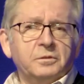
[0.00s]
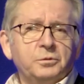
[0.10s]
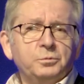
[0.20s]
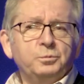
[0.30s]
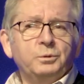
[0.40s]

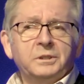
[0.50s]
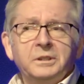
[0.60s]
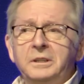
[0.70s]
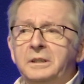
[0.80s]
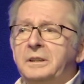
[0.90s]
who
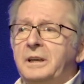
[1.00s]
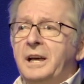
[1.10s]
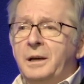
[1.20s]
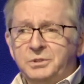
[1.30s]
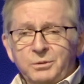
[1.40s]
were
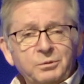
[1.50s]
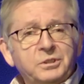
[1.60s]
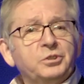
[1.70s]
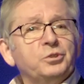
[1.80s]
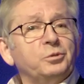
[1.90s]

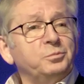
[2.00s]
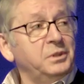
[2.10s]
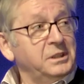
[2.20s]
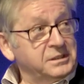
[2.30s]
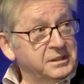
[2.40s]
absolutely
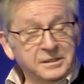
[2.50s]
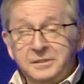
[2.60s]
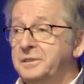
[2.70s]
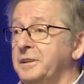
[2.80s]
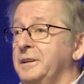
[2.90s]
tormented